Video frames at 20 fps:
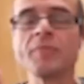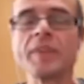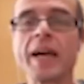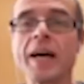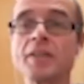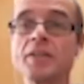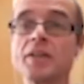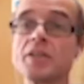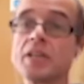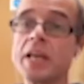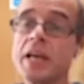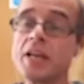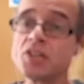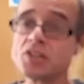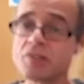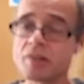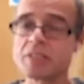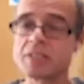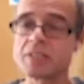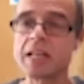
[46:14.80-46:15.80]
Yeah. And it,
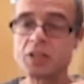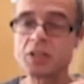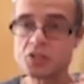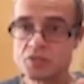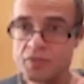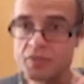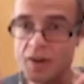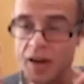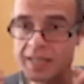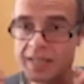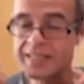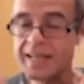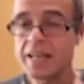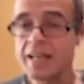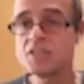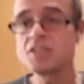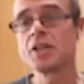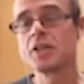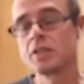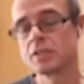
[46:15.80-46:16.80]
interesting, that looks
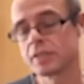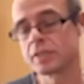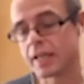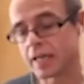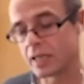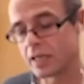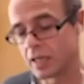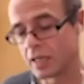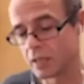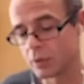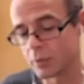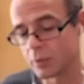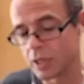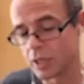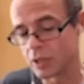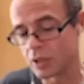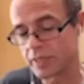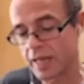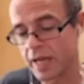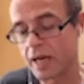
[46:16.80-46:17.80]
identical to that girl we
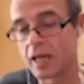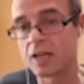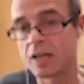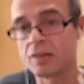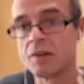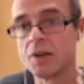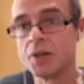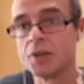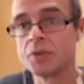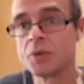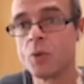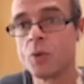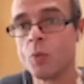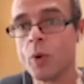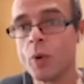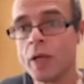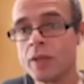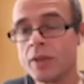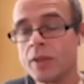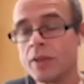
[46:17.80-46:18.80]
looked at earlier on
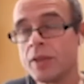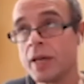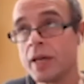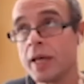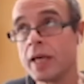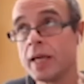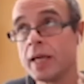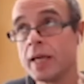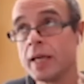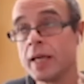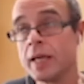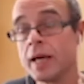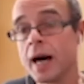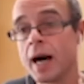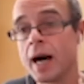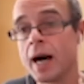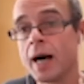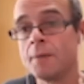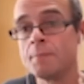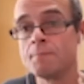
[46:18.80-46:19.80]
with the
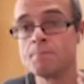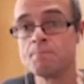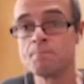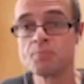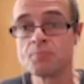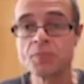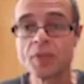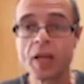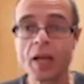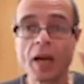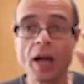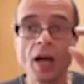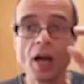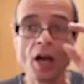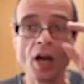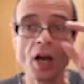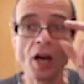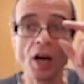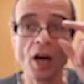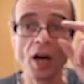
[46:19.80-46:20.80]
um,
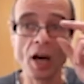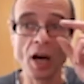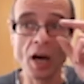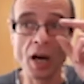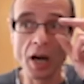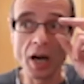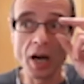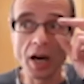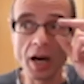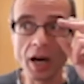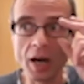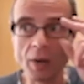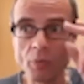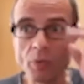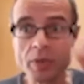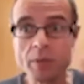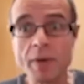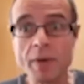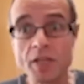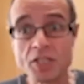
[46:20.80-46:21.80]
uh,
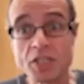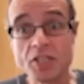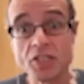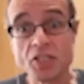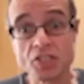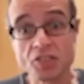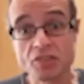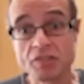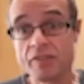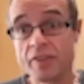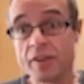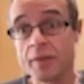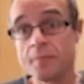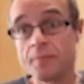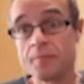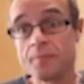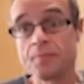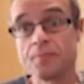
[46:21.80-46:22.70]
with the muscular dystrophy.